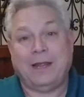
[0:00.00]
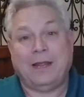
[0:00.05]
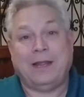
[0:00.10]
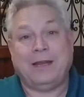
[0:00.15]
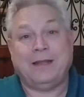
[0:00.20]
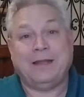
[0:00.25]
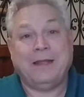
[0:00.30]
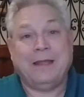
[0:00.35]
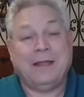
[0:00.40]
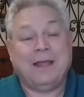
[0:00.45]

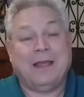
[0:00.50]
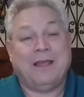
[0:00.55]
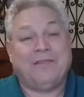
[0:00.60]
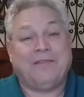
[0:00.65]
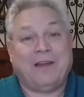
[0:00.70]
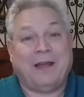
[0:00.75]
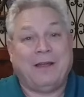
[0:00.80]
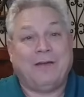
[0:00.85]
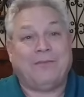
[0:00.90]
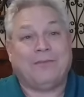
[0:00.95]
And if
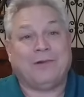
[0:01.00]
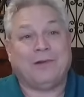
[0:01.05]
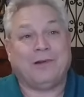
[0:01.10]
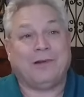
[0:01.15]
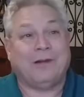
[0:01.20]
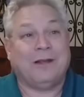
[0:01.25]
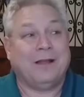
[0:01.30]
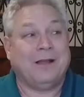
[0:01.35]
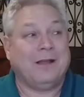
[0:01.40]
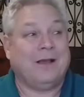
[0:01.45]
I
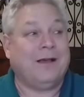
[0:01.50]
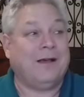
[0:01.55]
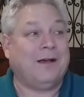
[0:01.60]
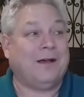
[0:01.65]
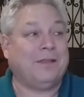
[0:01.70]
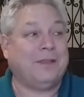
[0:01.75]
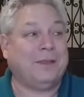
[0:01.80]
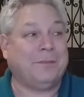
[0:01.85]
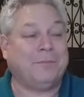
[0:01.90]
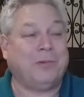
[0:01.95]
were
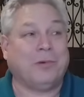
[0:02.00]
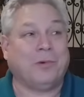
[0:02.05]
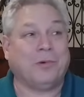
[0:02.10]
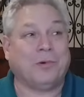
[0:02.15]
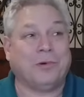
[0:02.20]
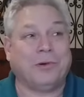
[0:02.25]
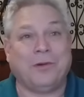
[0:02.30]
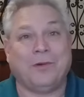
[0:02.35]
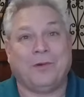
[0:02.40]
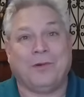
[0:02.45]
on the
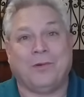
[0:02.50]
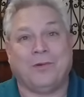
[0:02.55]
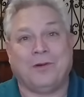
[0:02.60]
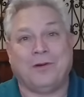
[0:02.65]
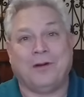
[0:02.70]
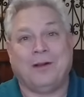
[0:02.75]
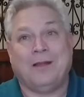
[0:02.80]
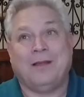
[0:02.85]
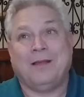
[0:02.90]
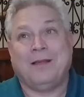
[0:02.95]
board
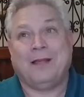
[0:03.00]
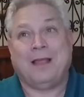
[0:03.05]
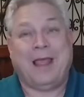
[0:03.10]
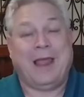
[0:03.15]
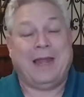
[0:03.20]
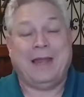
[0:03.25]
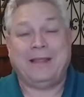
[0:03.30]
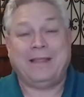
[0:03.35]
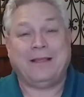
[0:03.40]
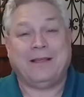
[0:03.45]
or
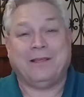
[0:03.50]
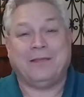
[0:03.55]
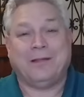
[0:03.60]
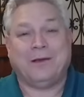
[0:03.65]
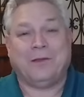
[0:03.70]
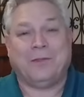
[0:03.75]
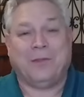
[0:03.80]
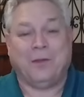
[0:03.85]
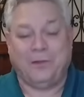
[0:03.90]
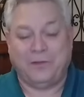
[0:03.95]
anything
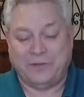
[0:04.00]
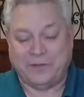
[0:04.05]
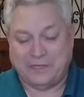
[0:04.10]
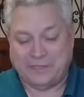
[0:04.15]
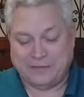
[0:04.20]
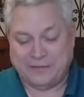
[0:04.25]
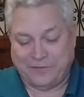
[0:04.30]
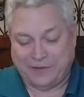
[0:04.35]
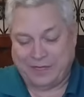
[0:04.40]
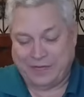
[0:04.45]
along those
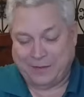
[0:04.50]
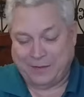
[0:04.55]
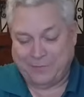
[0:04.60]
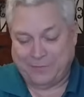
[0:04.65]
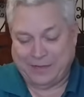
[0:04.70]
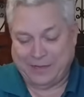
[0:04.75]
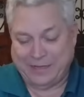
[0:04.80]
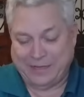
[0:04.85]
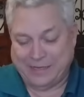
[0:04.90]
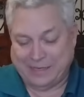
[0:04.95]
lines of a
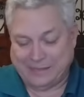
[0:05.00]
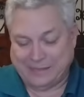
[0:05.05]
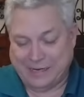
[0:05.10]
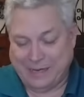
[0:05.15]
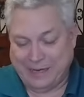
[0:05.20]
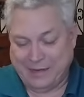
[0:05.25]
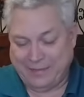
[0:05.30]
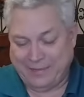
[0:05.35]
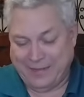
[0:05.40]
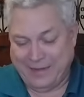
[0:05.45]
company that's
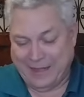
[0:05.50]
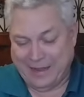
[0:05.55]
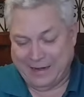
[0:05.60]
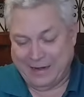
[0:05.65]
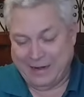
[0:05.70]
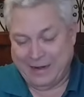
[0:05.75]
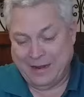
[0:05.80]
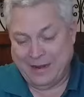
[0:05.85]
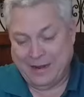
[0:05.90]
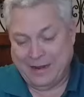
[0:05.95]
got
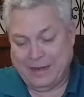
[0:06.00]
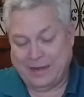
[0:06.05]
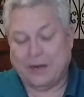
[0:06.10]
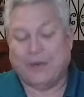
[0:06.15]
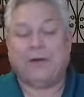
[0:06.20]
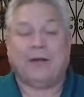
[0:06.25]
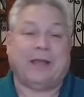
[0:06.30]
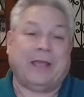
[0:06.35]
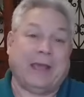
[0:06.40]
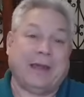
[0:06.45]
that, you
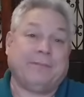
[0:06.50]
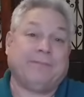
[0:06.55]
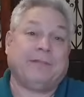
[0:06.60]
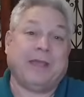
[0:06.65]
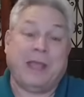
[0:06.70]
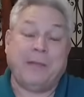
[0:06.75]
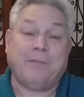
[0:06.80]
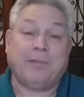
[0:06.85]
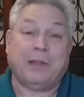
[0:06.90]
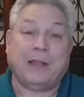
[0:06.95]
know, again,
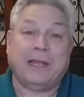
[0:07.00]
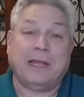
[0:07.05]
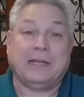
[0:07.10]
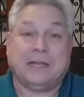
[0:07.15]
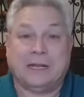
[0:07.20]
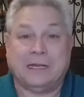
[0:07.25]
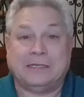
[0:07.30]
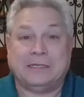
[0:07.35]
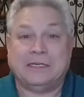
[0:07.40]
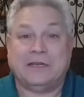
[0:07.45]
they play
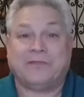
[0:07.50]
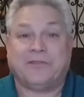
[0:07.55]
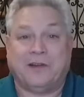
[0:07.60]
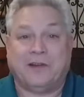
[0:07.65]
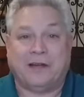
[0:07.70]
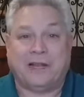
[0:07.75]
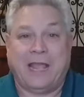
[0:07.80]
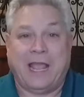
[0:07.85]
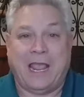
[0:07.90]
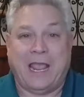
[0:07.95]
a
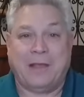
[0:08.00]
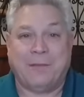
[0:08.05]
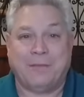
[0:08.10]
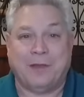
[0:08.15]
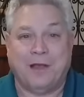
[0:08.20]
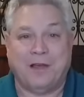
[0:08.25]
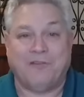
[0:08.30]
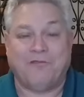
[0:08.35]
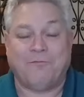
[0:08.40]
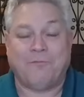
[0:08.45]
different game
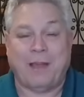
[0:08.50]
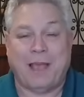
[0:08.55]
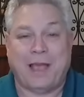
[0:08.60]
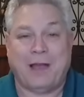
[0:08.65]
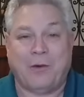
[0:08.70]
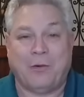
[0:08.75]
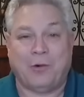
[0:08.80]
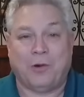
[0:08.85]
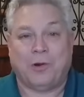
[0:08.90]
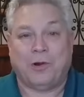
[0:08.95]
of
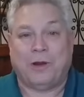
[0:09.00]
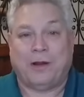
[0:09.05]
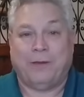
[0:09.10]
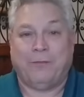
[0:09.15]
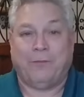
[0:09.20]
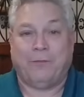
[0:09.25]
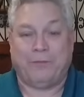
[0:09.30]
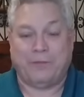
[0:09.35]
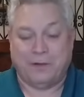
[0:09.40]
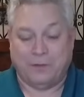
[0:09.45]
power
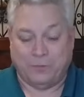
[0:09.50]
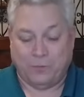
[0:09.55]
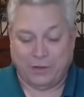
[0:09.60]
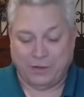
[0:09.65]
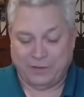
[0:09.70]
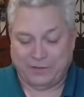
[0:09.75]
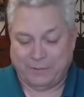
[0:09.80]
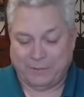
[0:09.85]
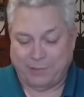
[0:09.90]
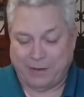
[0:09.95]
and their
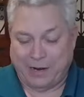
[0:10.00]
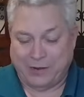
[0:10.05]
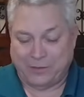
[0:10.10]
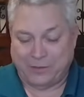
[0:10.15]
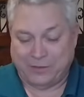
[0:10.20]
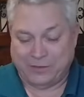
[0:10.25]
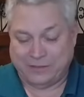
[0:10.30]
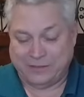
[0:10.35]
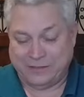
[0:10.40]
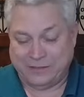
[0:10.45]
wealth and
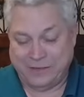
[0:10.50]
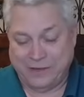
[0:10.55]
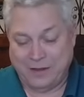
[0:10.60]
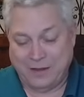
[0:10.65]
power is